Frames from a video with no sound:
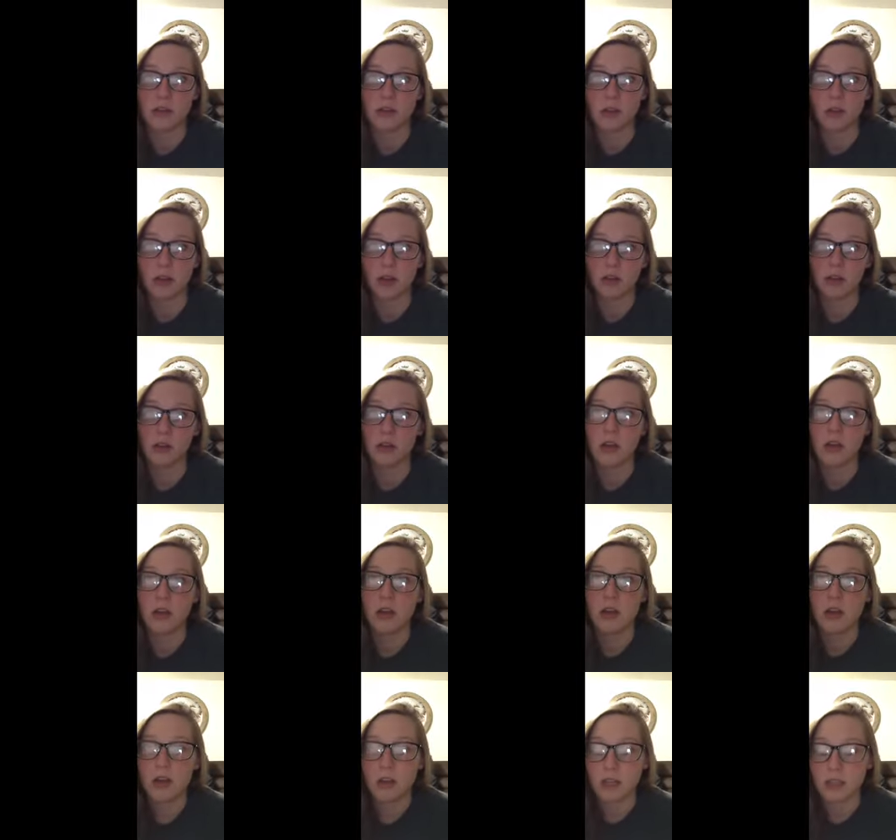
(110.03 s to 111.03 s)
And I'll
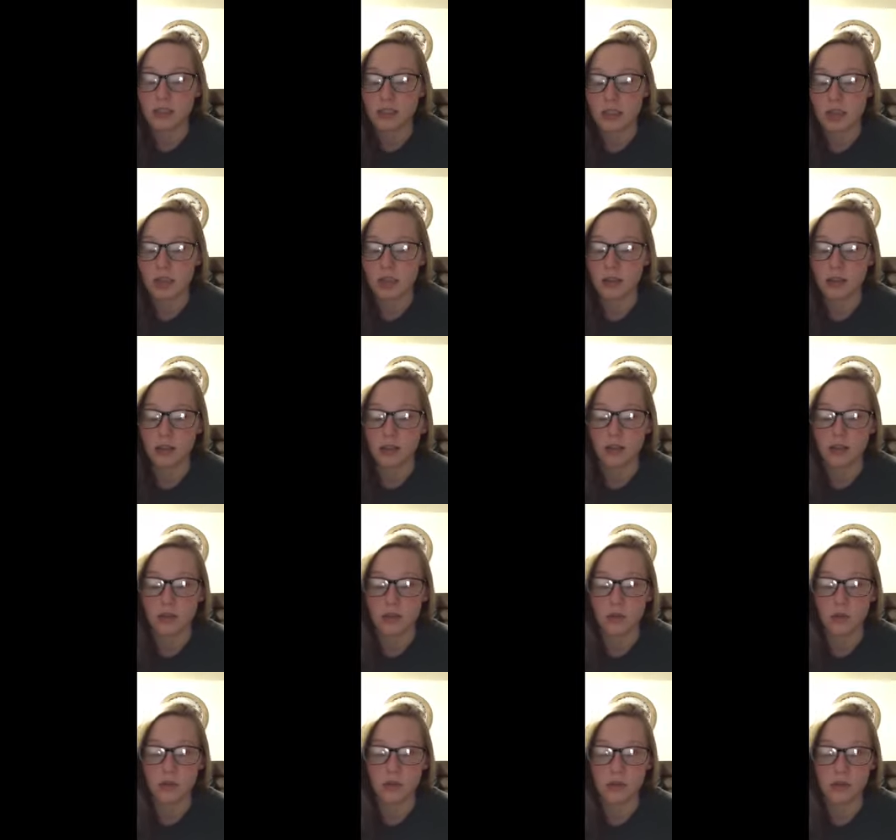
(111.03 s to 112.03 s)
cite the
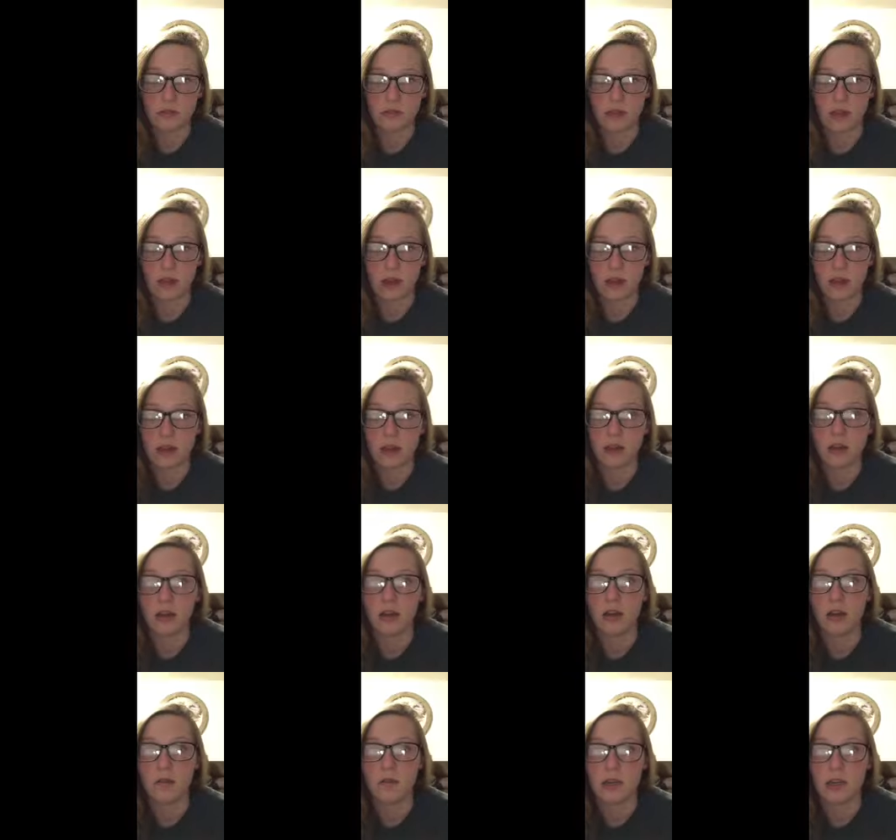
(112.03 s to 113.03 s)
source for that
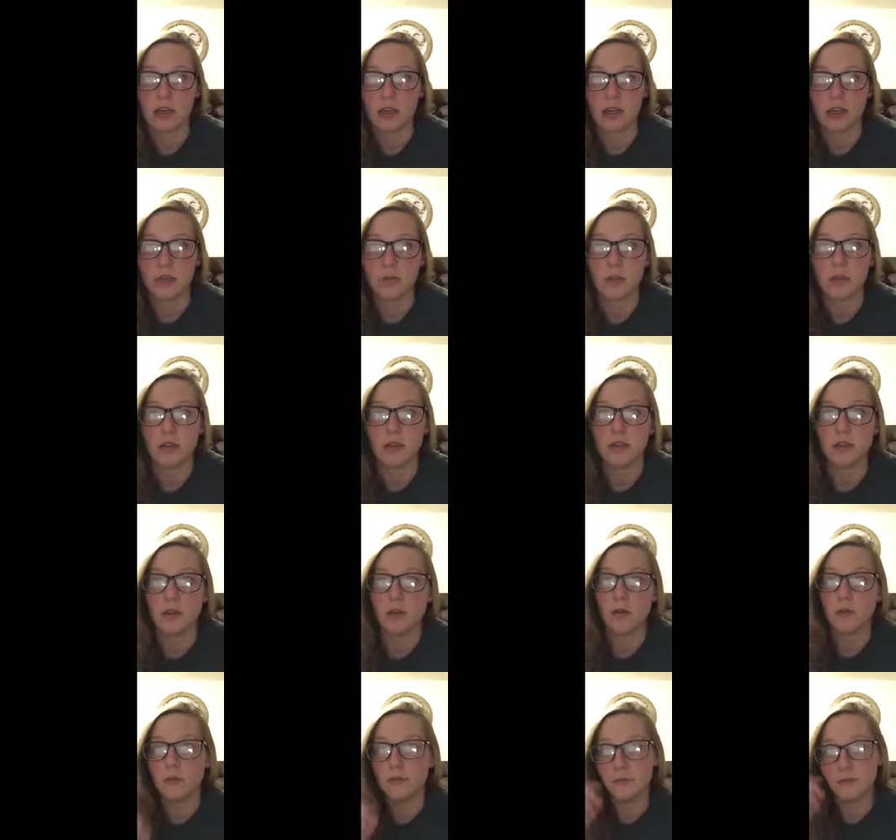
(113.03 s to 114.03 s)
on my document. So